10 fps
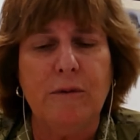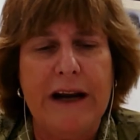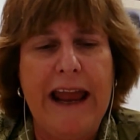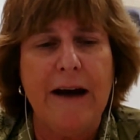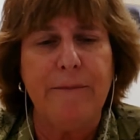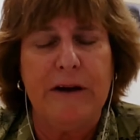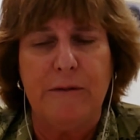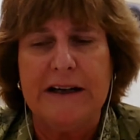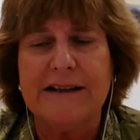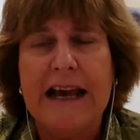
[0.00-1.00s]
What happened
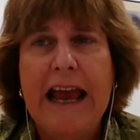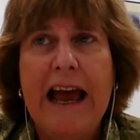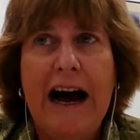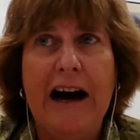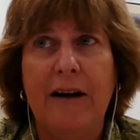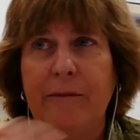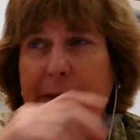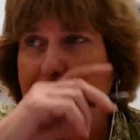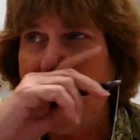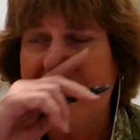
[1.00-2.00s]
was
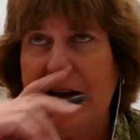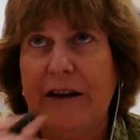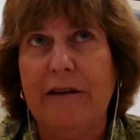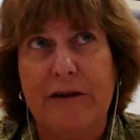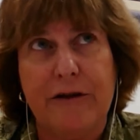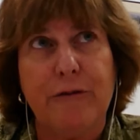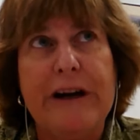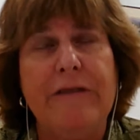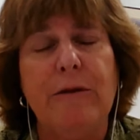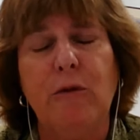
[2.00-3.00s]
the
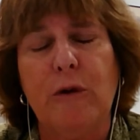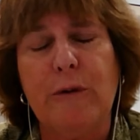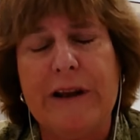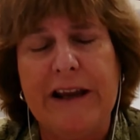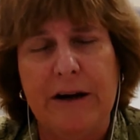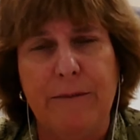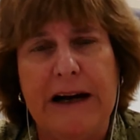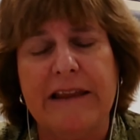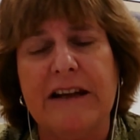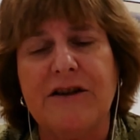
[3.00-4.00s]
3 of them were within a
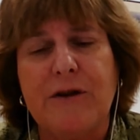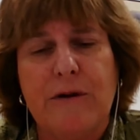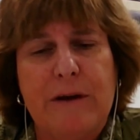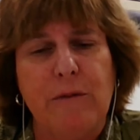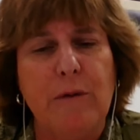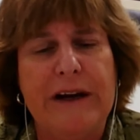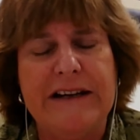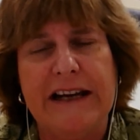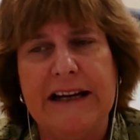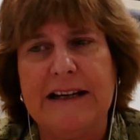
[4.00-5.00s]
month. And so then what we
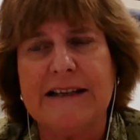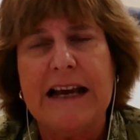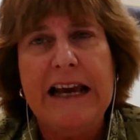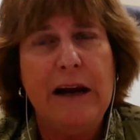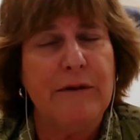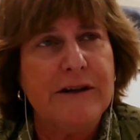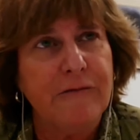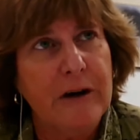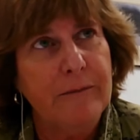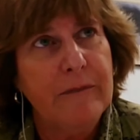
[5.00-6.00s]
did is, it
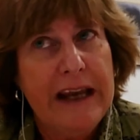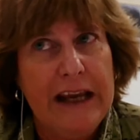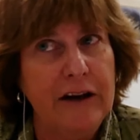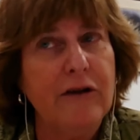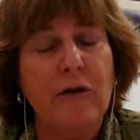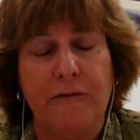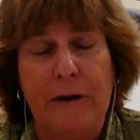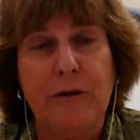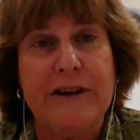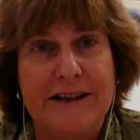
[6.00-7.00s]
was in
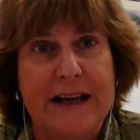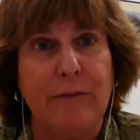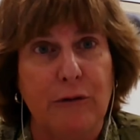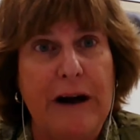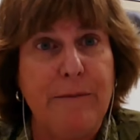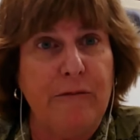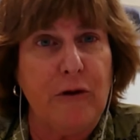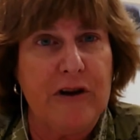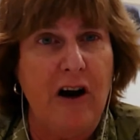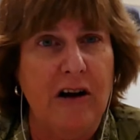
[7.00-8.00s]
November, December, right
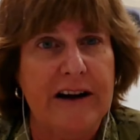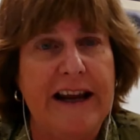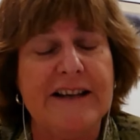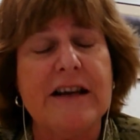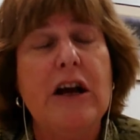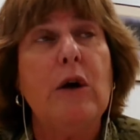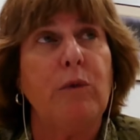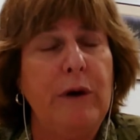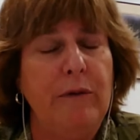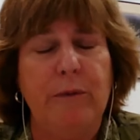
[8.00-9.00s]
before the holidays,
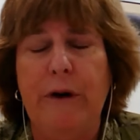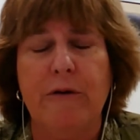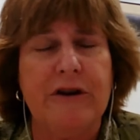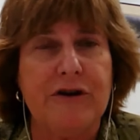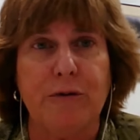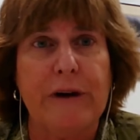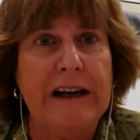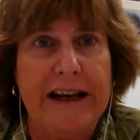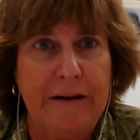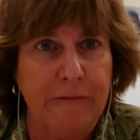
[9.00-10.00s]
when we were just
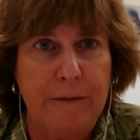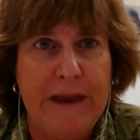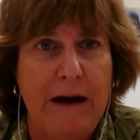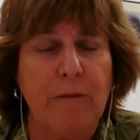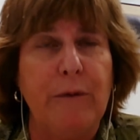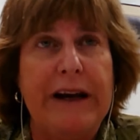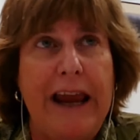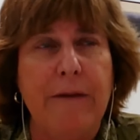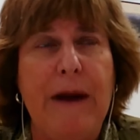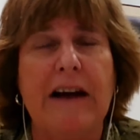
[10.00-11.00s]
reeling from that. When we
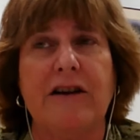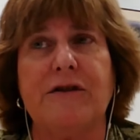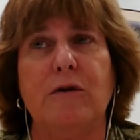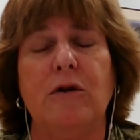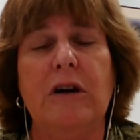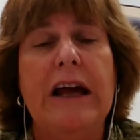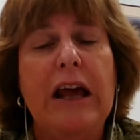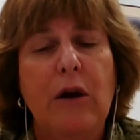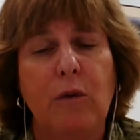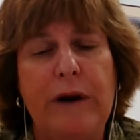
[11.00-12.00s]
came back to school,
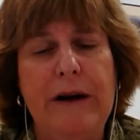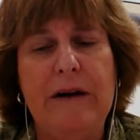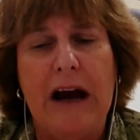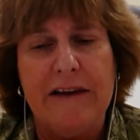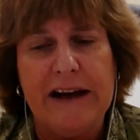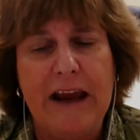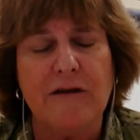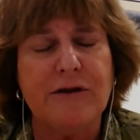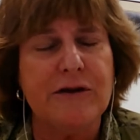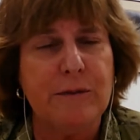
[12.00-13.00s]
the
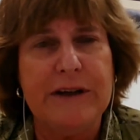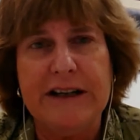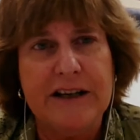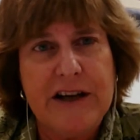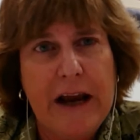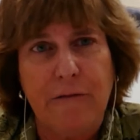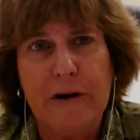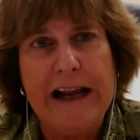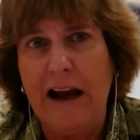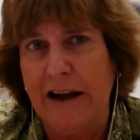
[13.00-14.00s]
counselors went into
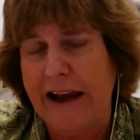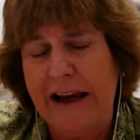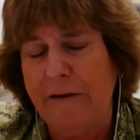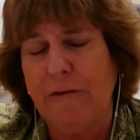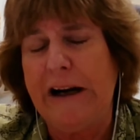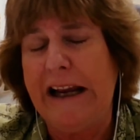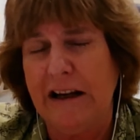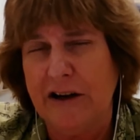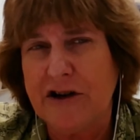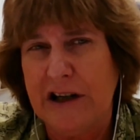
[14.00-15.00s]
every
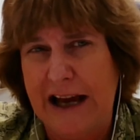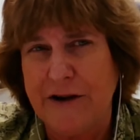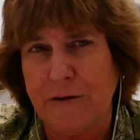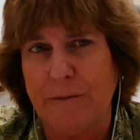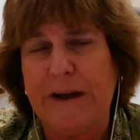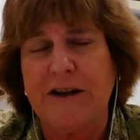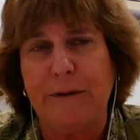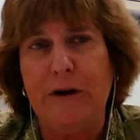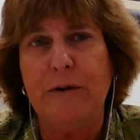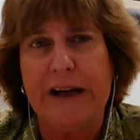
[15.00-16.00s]
English classroom, because
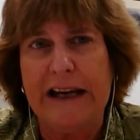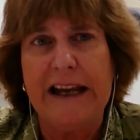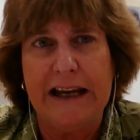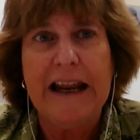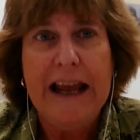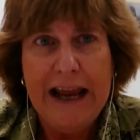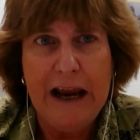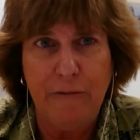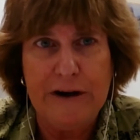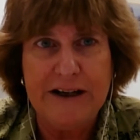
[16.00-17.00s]
we knew we could hit
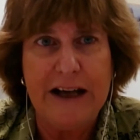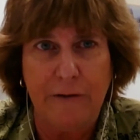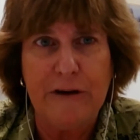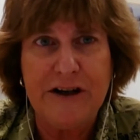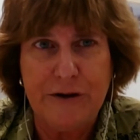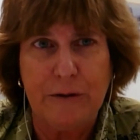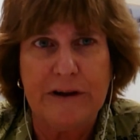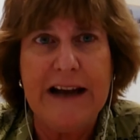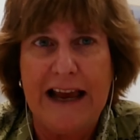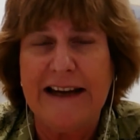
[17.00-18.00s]
every
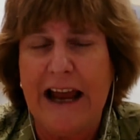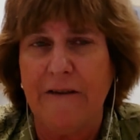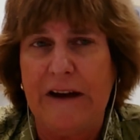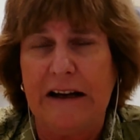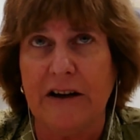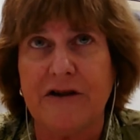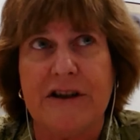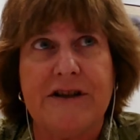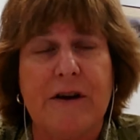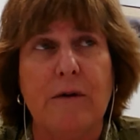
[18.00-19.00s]
student had to have
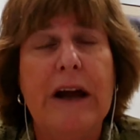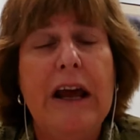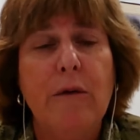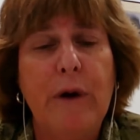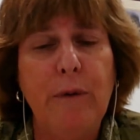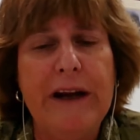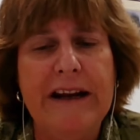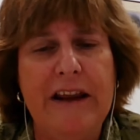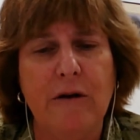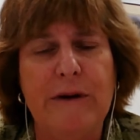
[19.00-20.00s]
English. And so we went
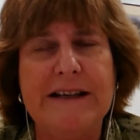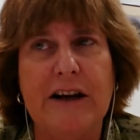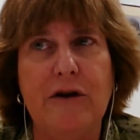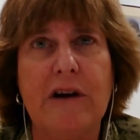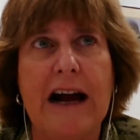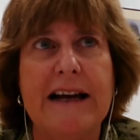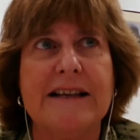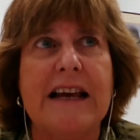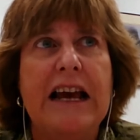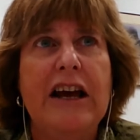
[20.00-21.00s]
in there and we said, you
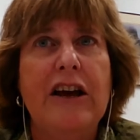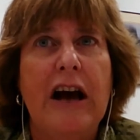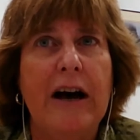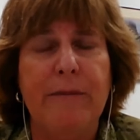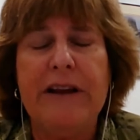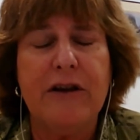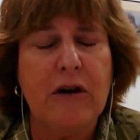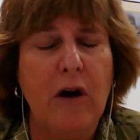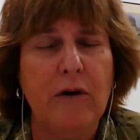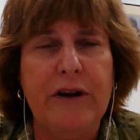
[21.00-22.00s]
guys, a month
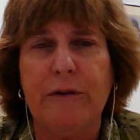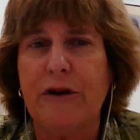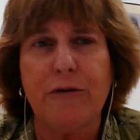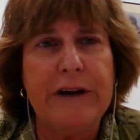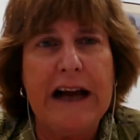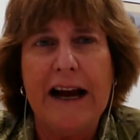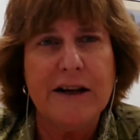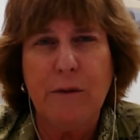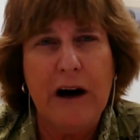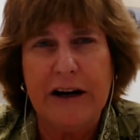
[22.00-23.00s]
ago, there were 3
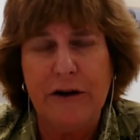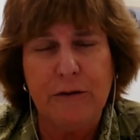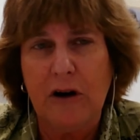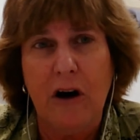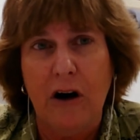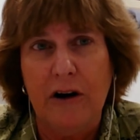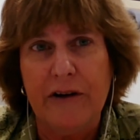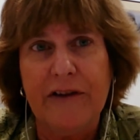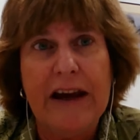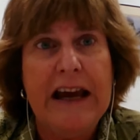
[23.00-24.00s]
guys walking through our
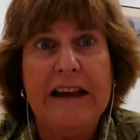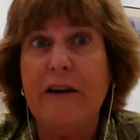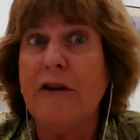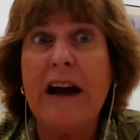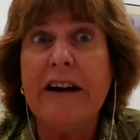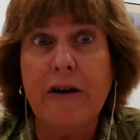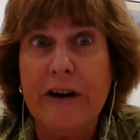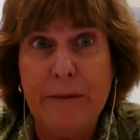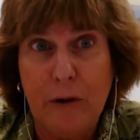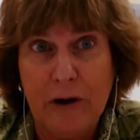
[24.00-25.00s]
halls. They're not here
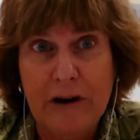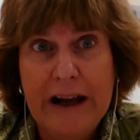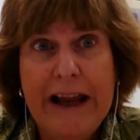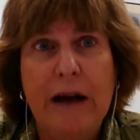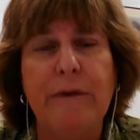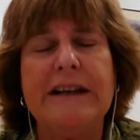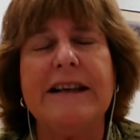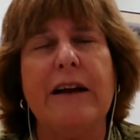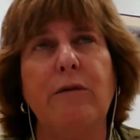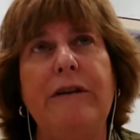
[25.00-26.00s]
anymore. And we
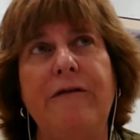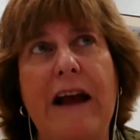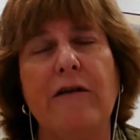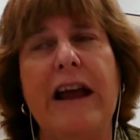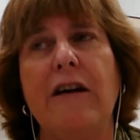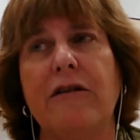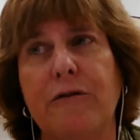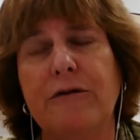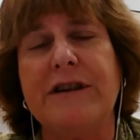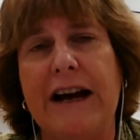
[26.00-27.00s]
said, we found out
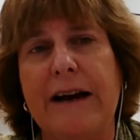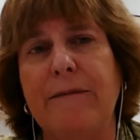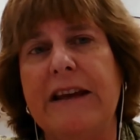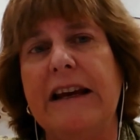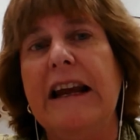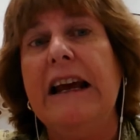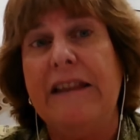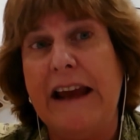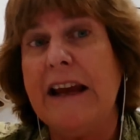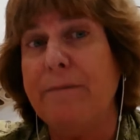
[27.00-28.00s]
through time that
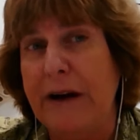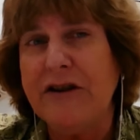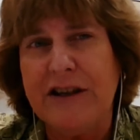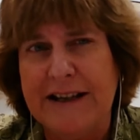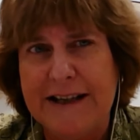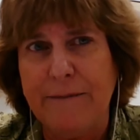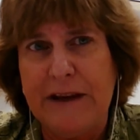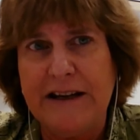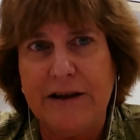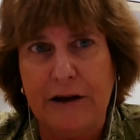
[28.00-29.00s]
they had mentioned
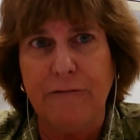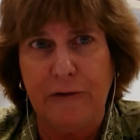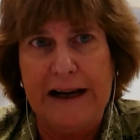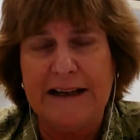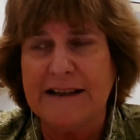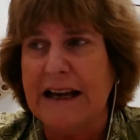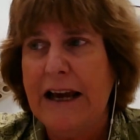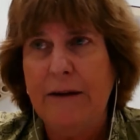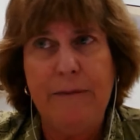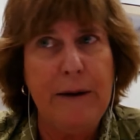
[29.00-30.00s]
something to their friends,
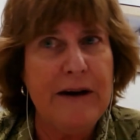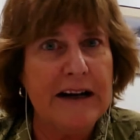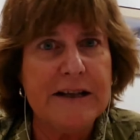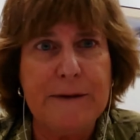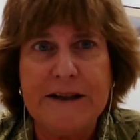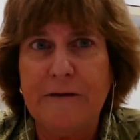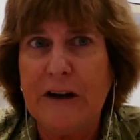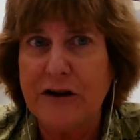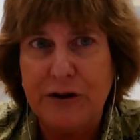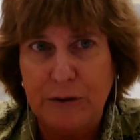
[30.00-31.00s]
maybe not
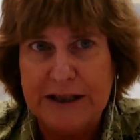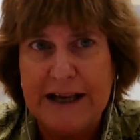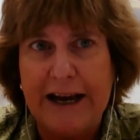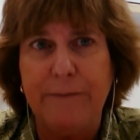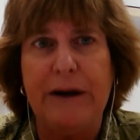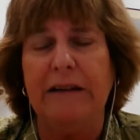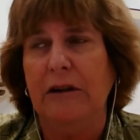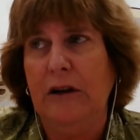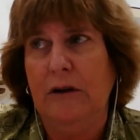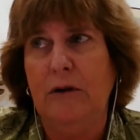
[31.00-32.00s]
specific suicide, but
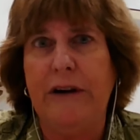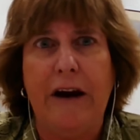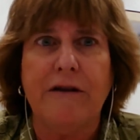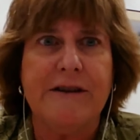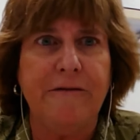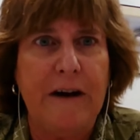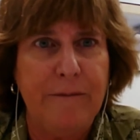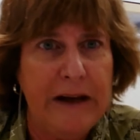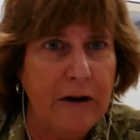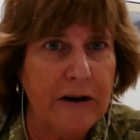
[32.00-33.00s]
who cares if
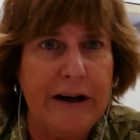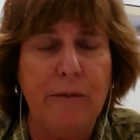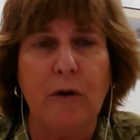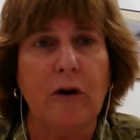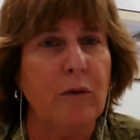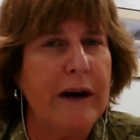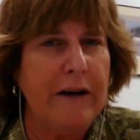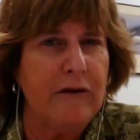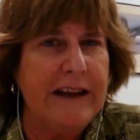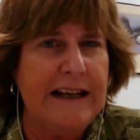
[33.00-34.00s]
I'm here anymore, or
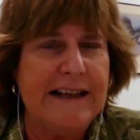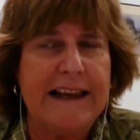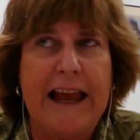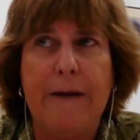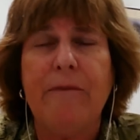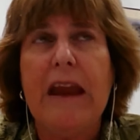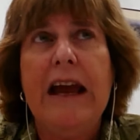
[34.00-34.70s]
whatever, things like that.